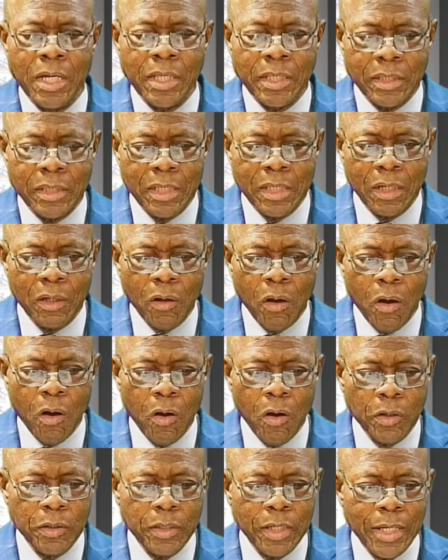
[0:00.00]
"The
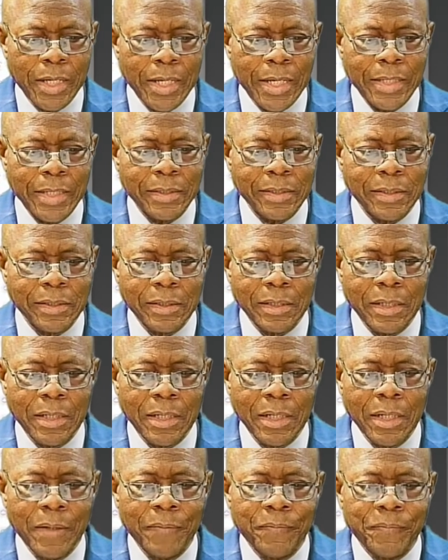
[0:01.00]
Lord is
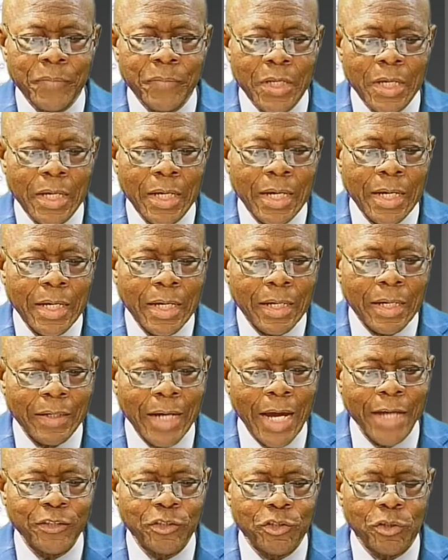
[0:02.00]

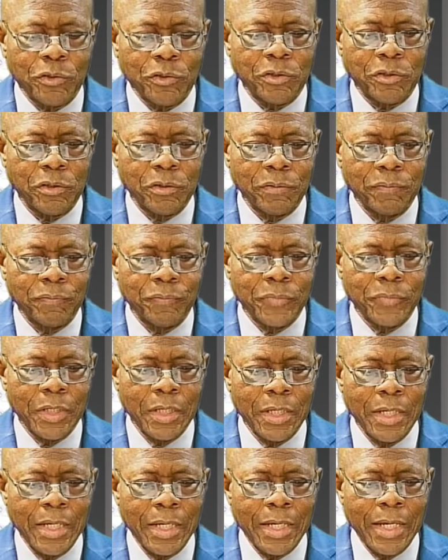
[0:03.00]
righteous.
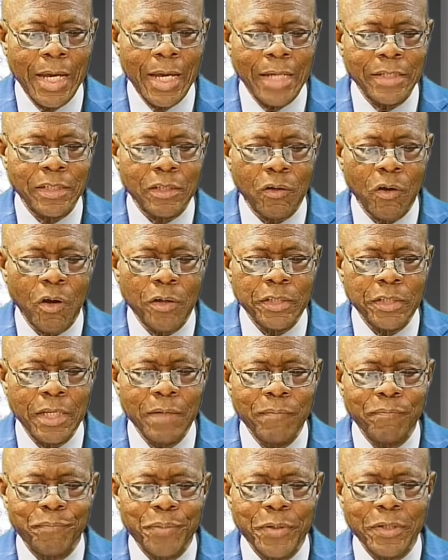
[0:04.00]
He has cut in
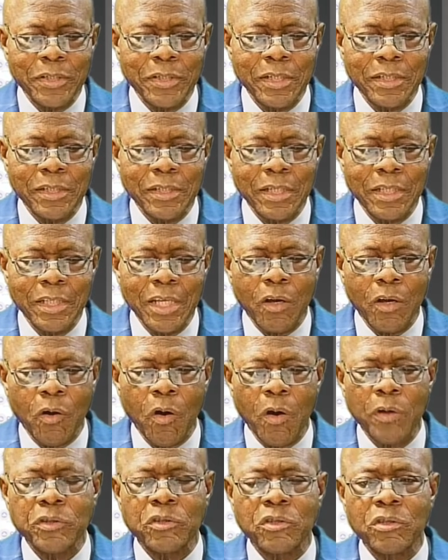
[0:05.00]
pieces the
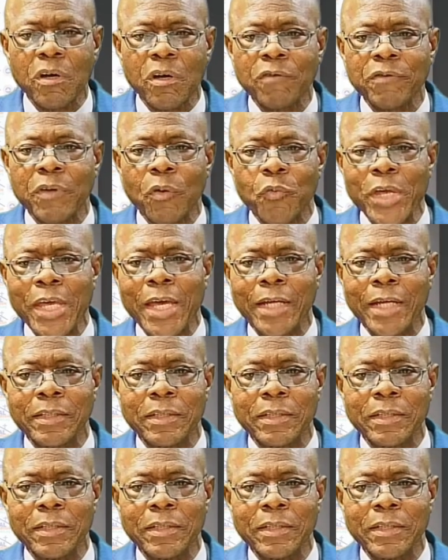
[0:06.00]
cords of the wicked."